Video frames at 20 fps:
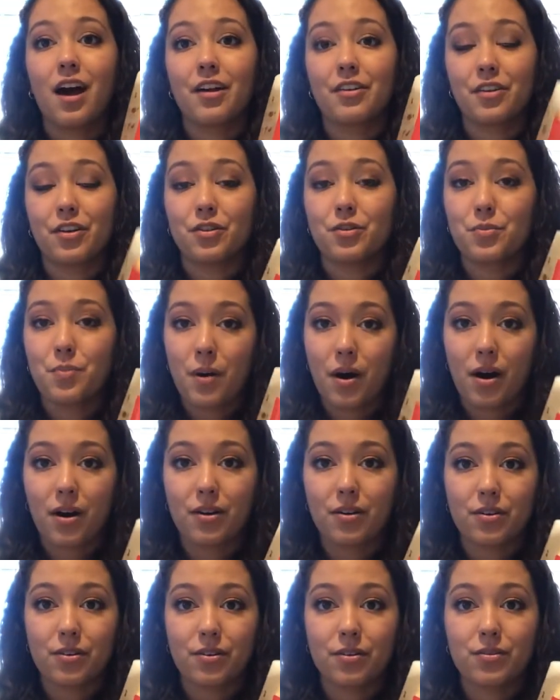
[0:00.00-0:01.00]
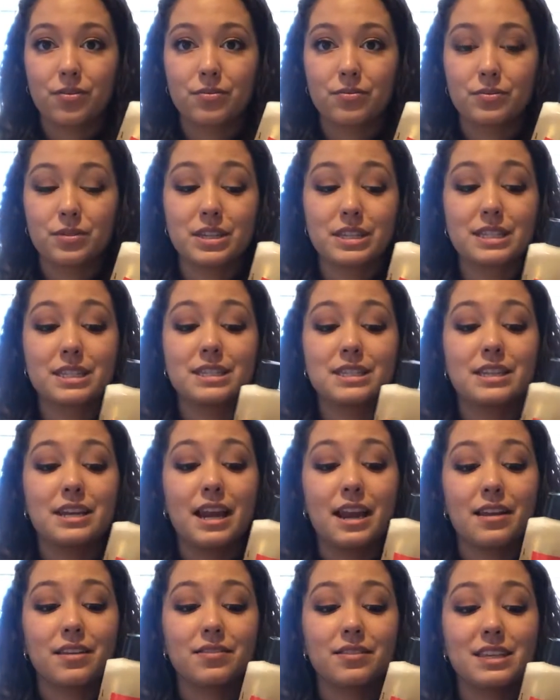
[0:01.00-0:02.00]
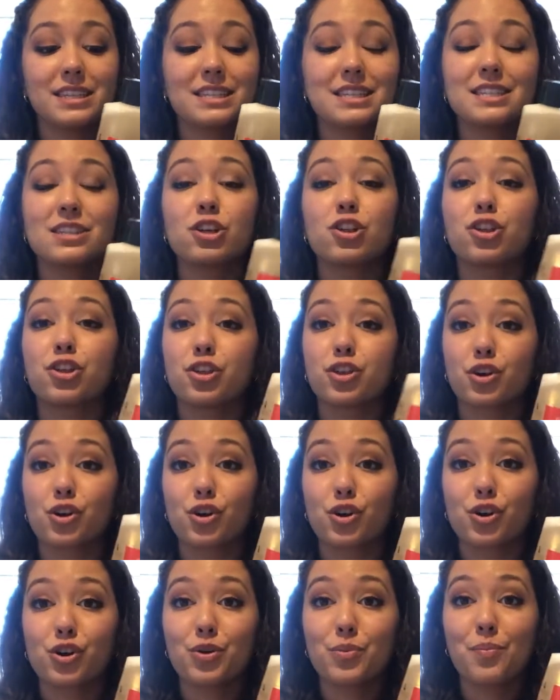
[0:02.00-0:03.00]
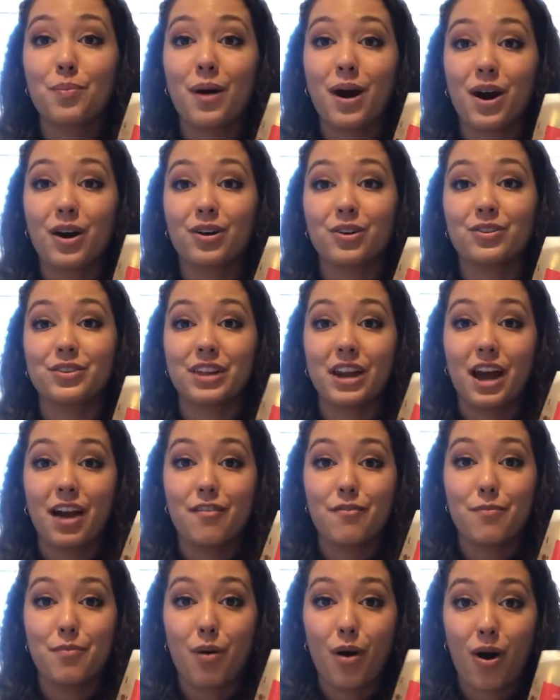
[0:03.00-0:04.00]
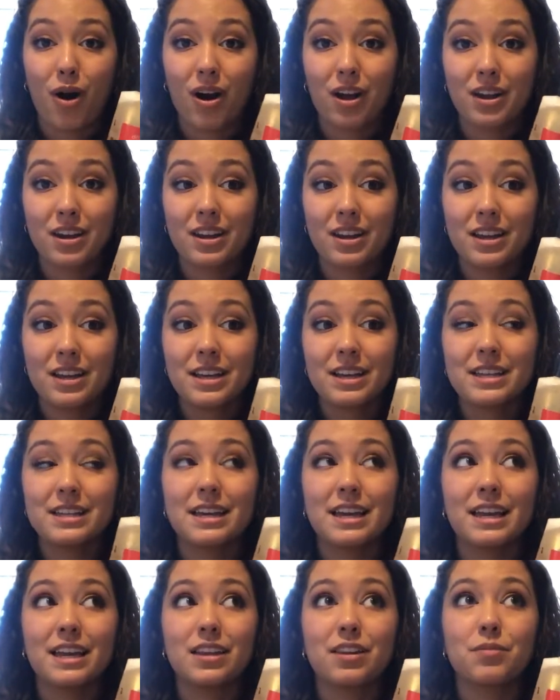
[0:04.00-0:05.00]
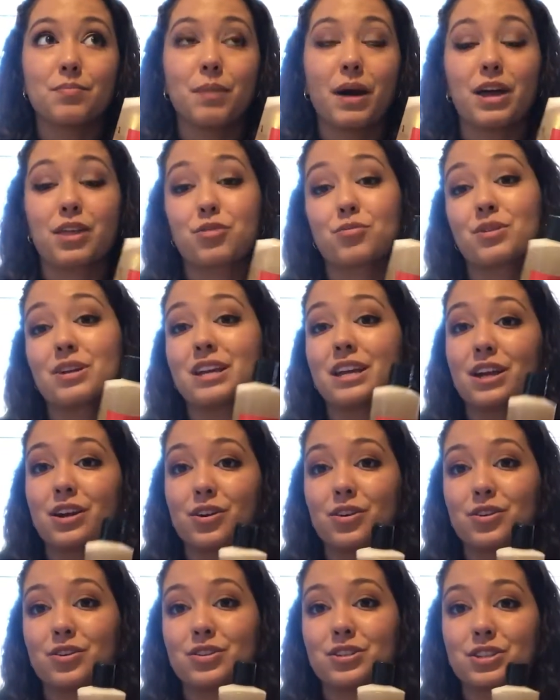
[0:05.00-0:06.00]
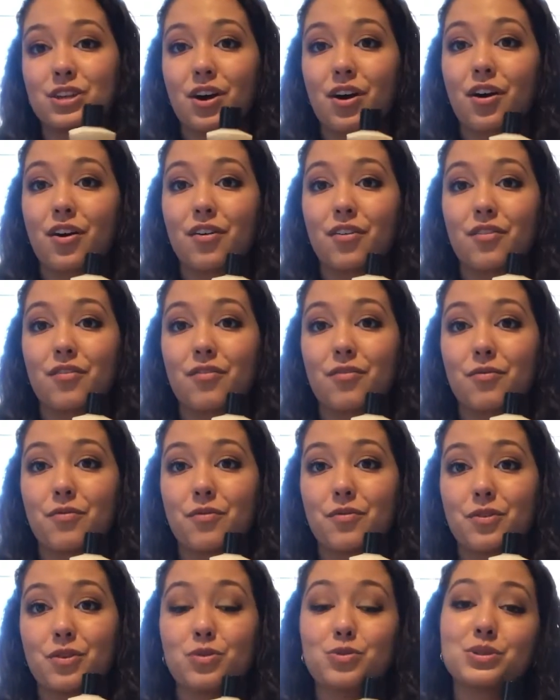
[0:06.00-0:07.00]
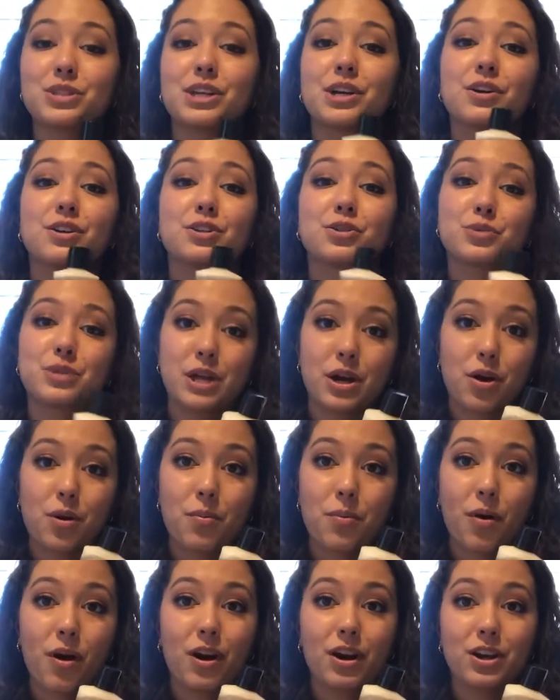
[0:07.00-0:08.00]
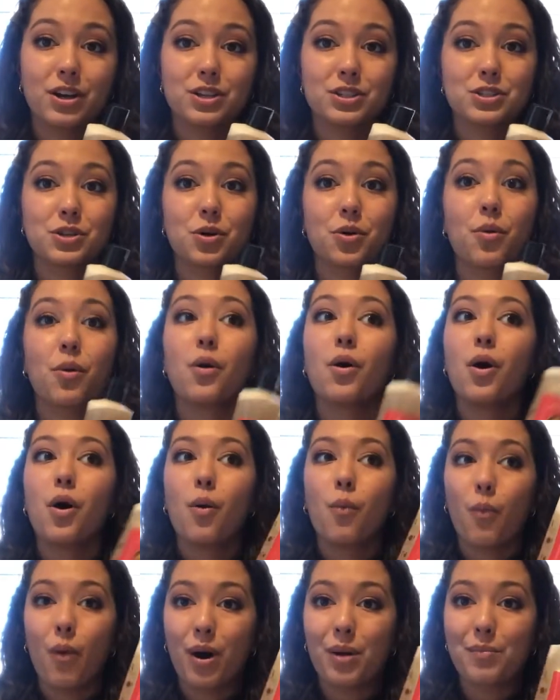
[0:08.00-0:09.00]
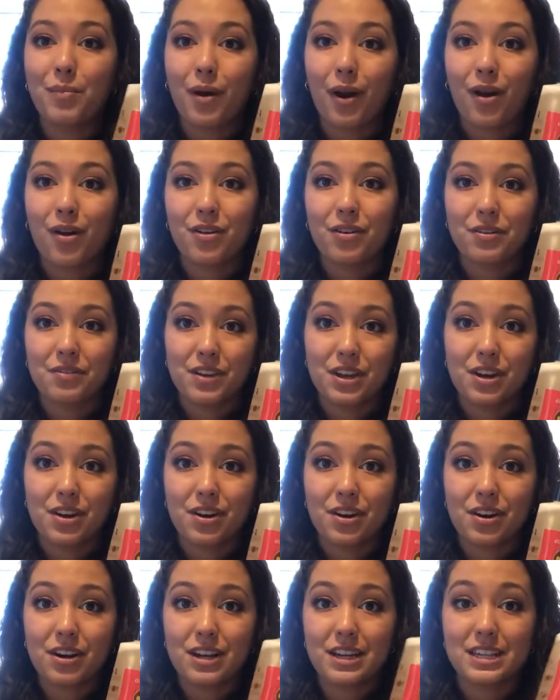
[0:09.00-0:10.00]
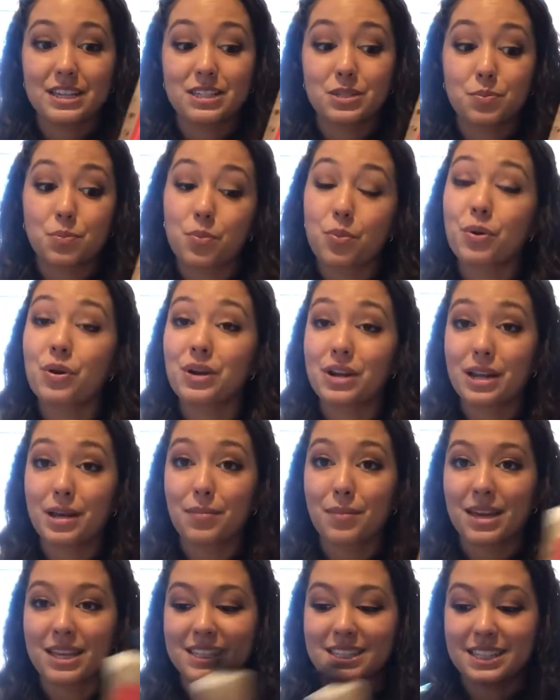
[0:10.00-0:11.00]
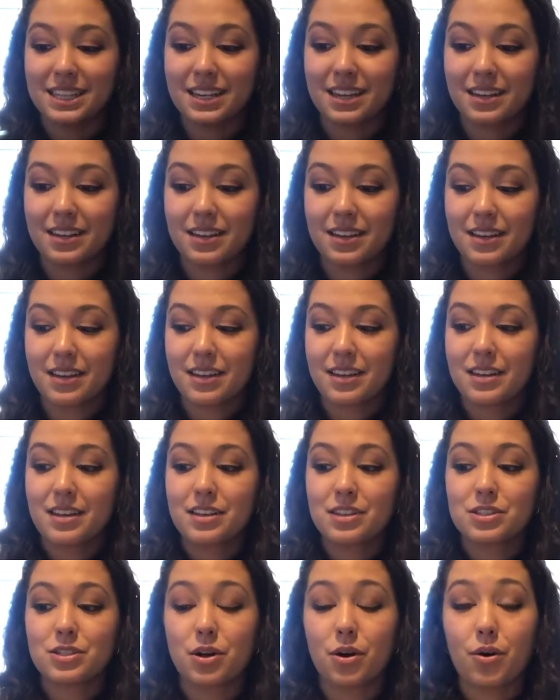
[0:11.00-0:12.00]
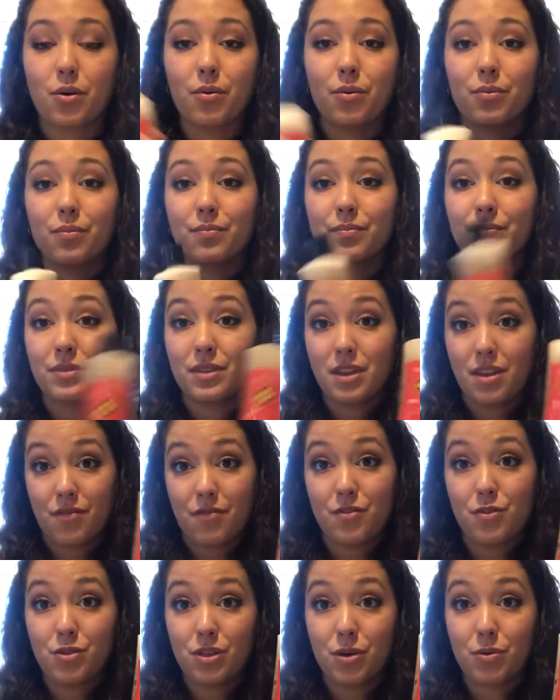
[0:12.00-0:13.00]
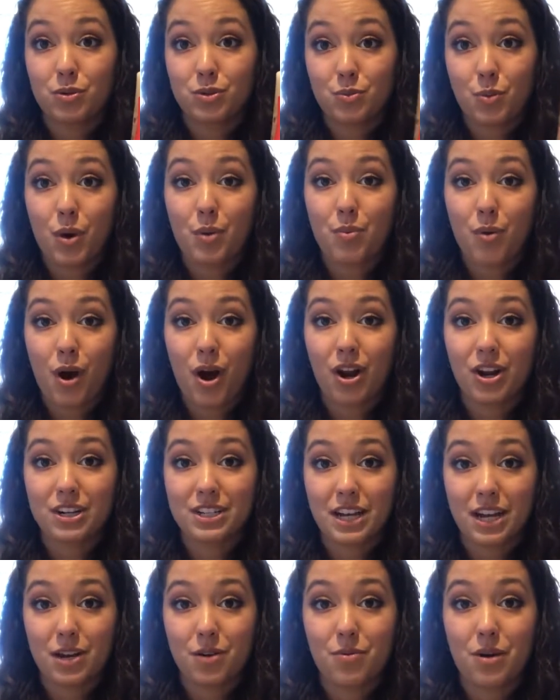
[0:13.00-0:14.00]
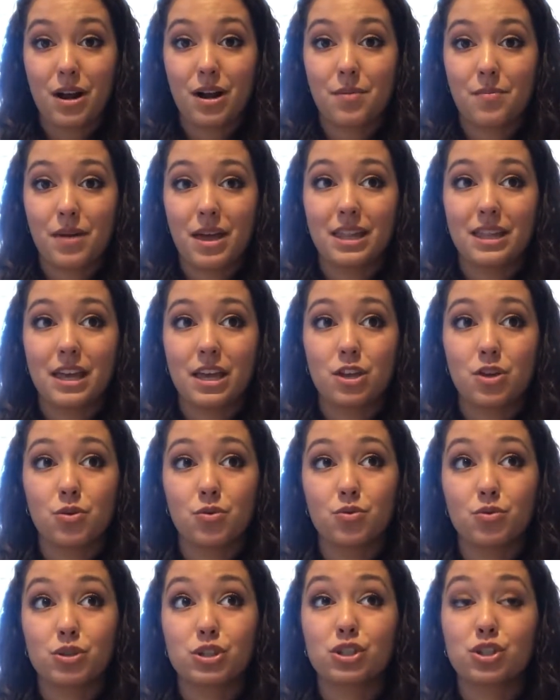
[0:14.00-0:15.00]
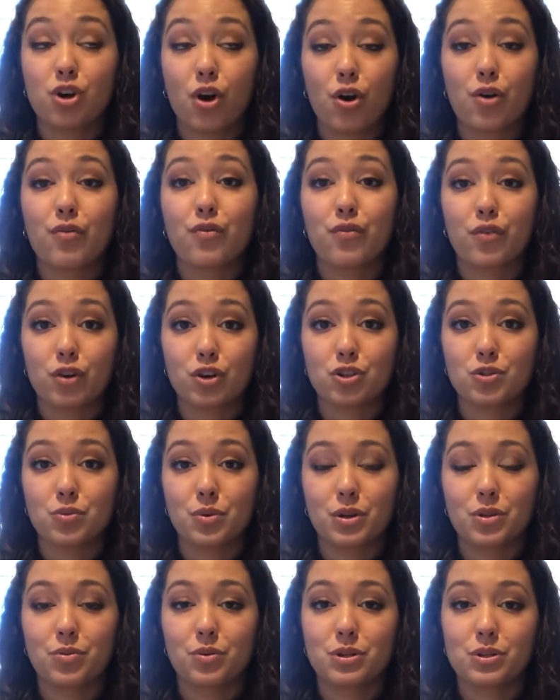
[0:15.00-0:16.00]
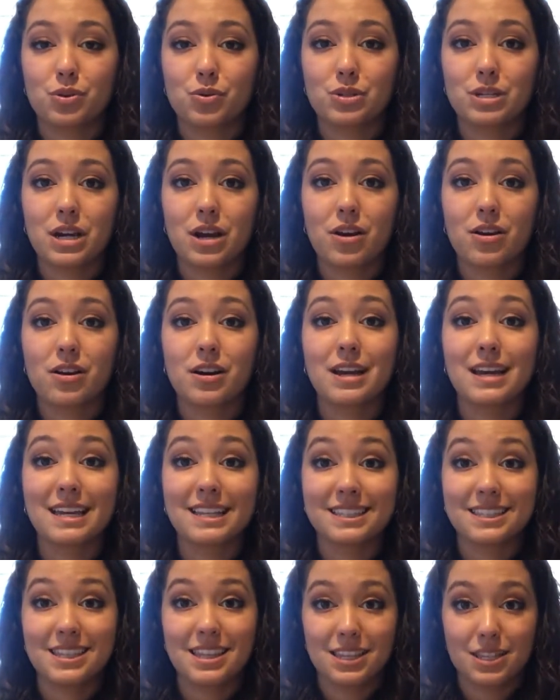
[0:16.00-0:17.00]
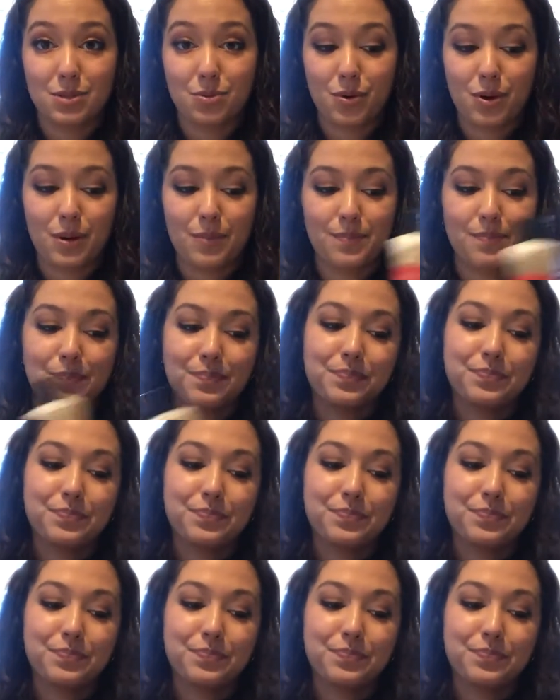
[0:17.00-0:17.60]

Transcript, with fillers: another bottle. This is the third bottle that I've bought in my 3 years of using doTERRA products. So one bottle a year is pretty amazing. So if there was one product I could recommend that you start first with doTERRA, it's this one.